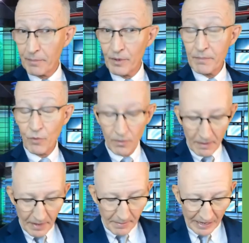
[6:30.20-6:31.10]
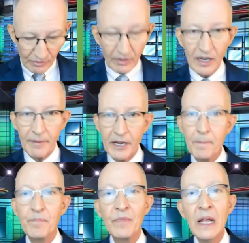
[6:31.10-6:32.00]
bit more about my background coming
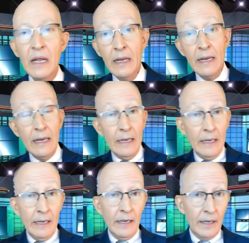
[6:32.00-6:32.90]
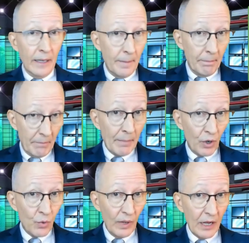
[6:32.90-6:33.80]
up. My
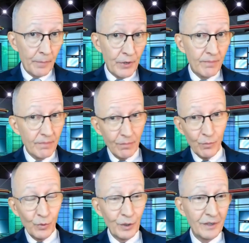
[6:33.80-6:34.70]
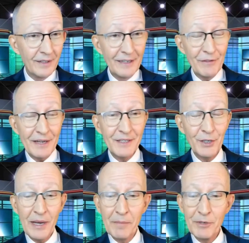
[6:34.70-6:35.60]
book will help you. We'll leave that
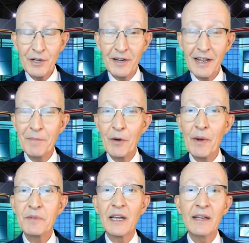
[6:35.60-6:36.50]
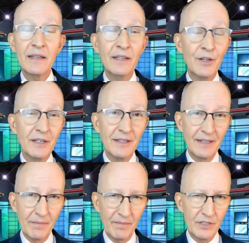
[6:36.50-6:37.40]
to Amazon and my website. You can.
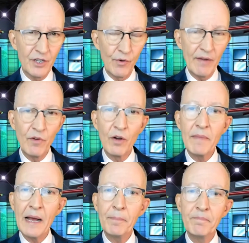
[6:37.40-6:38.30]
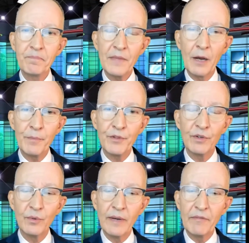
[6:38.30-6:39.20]
It's a great roadmap to help you
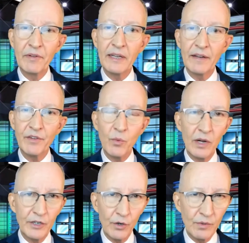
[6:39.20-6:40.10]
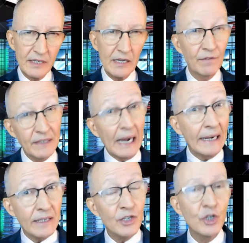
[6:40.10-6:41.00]
through everything if you want your own
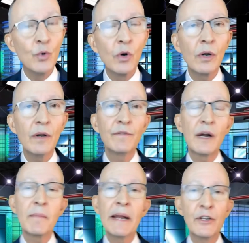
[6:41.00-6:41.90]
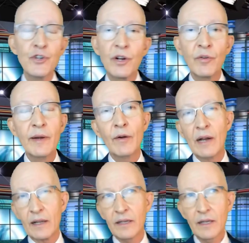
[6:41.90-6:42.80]
self-guided tour how to manage your career
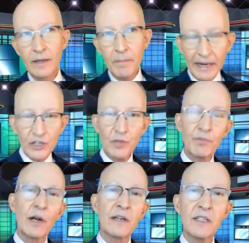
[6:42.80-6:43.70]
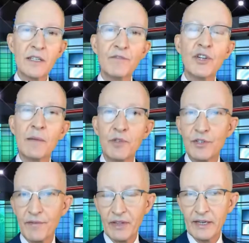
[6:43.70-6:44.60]
how to manage the process of job search
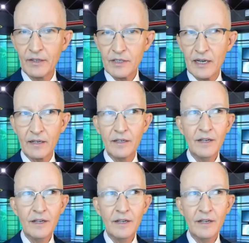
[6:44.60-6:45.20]
everything else how to